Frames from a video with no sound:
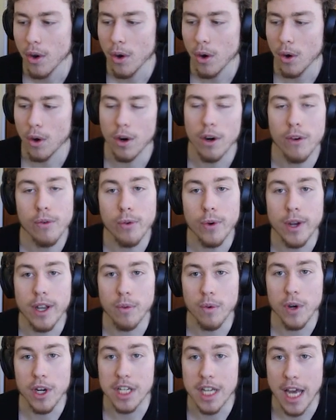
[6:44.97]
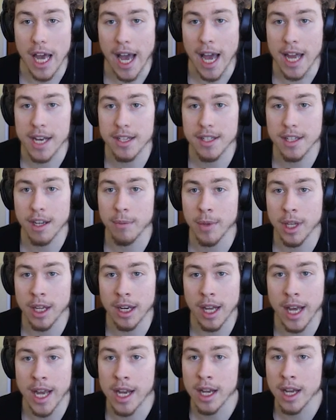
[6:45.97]
Or if we were to add something
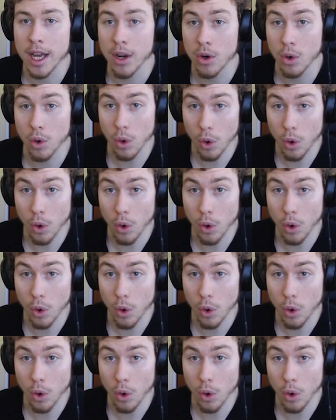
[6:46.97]
like an